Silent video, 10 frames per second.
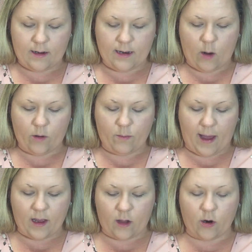Now with
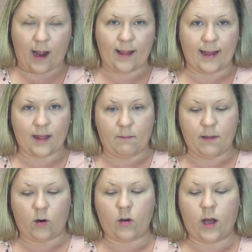my color, I like the
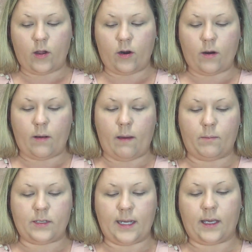middle color in
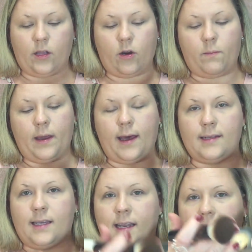particular
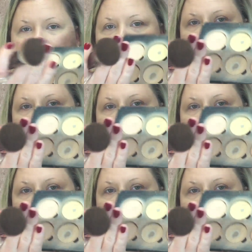because it has